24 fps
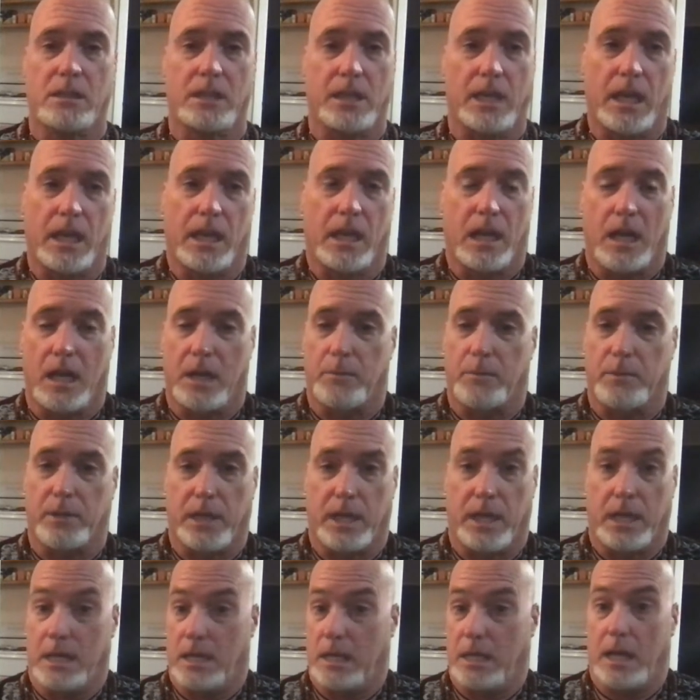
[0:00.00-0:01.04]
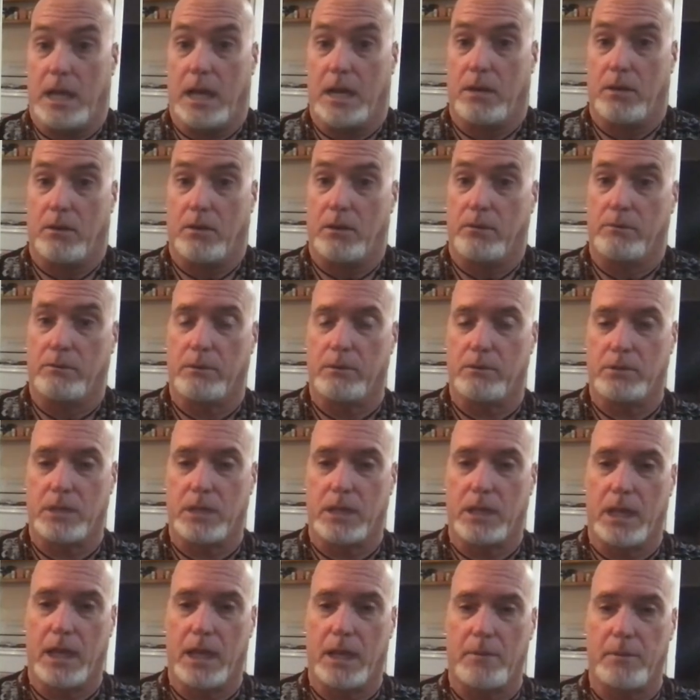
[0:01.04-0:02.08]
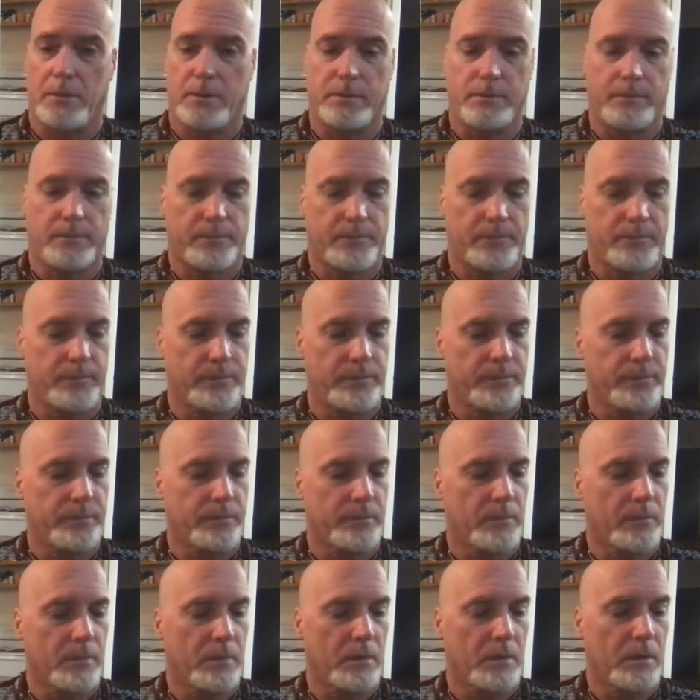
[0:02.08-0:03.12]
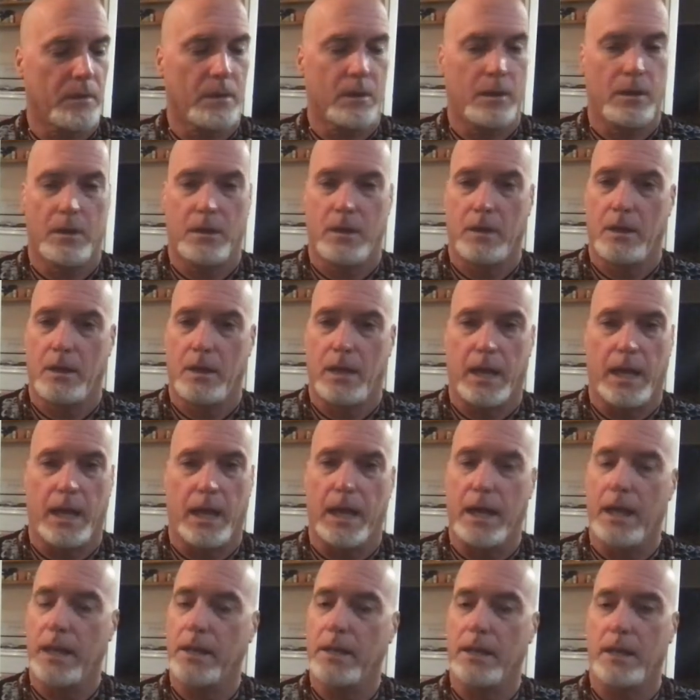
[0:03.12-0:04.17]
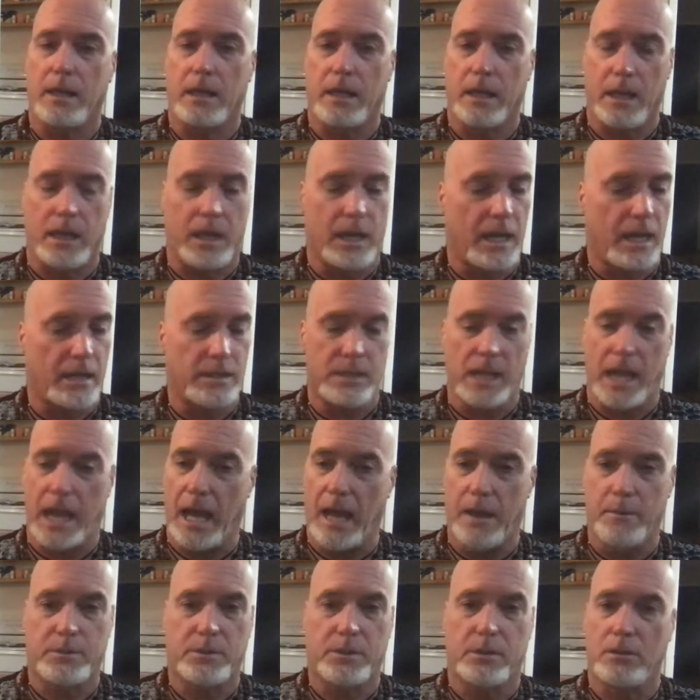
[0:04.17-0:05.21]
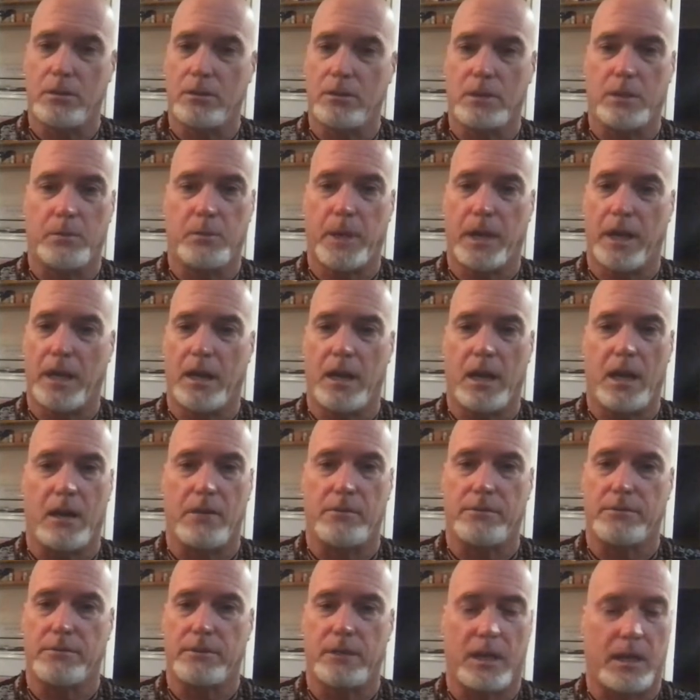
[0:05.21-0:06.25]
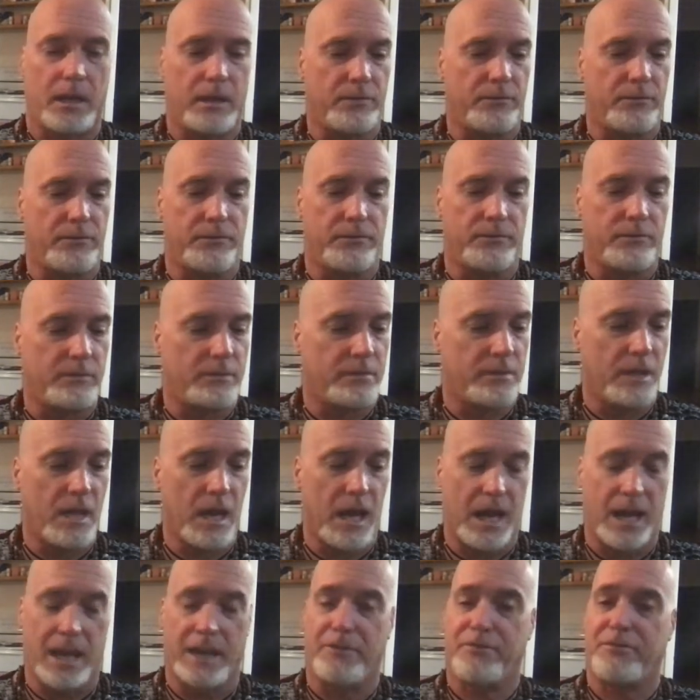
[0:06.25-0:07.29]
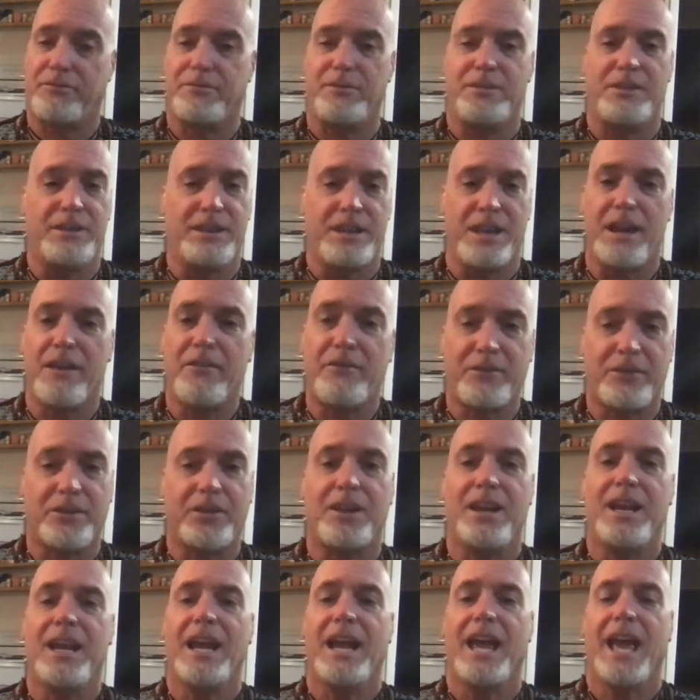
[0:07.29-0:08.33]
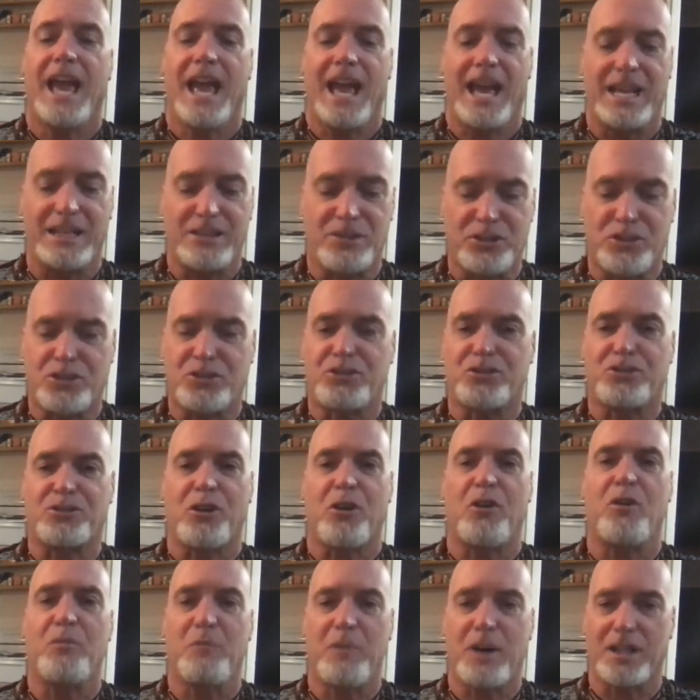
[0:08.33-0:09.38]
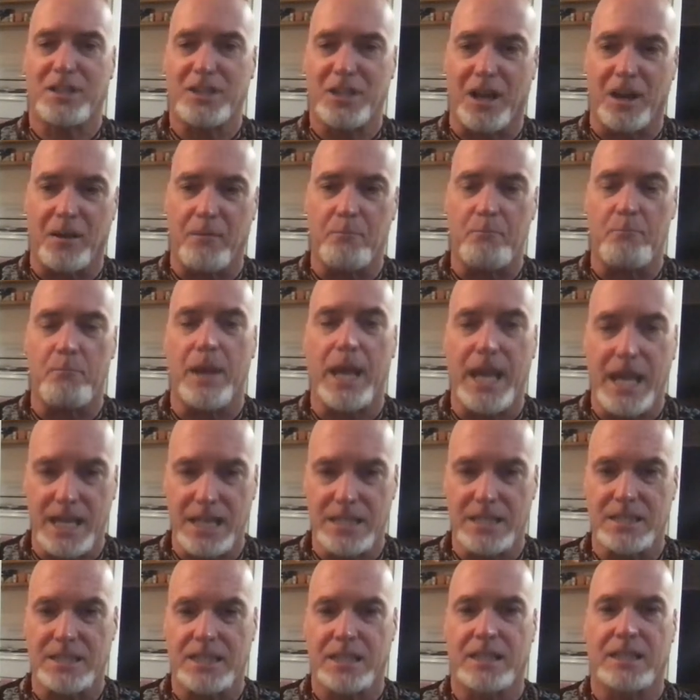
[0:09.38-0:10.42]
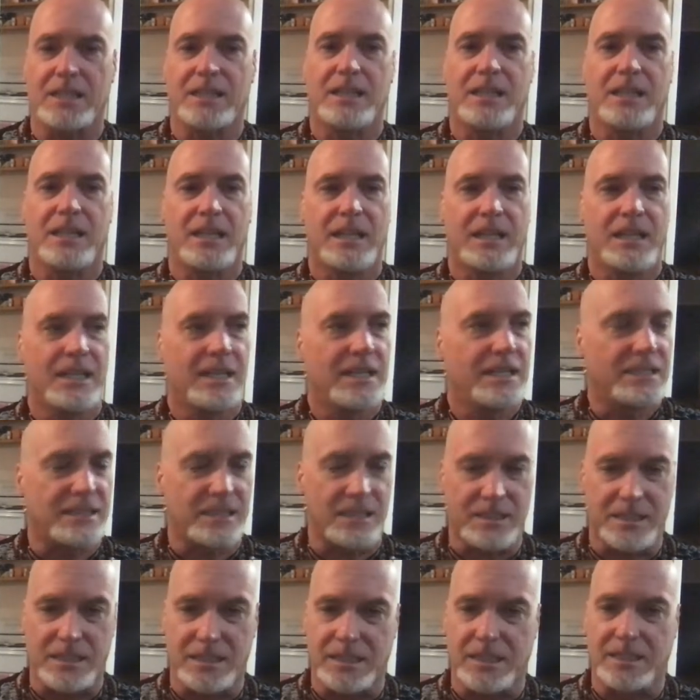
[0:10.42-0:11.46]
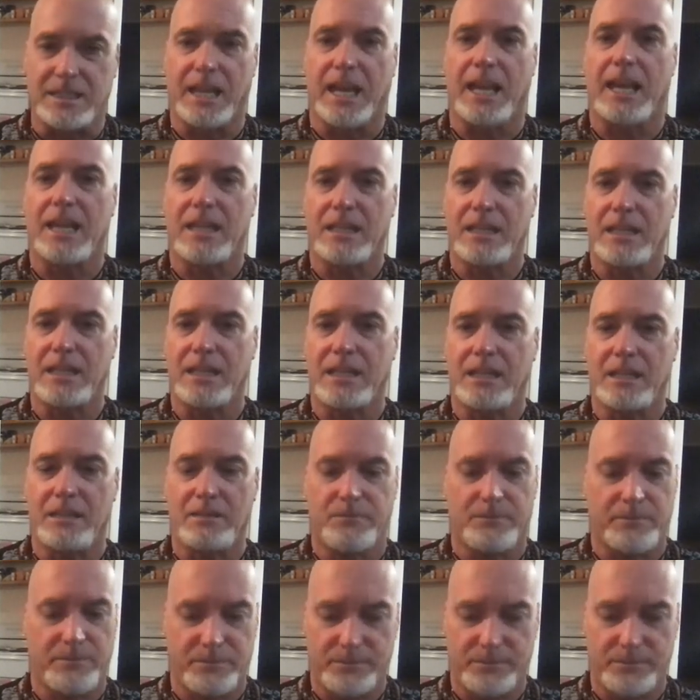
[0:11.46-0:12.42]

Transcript: and getting on a plane and not knowing what was going to happen. And it has absolutely paid off. I've never had so much amazing, just daily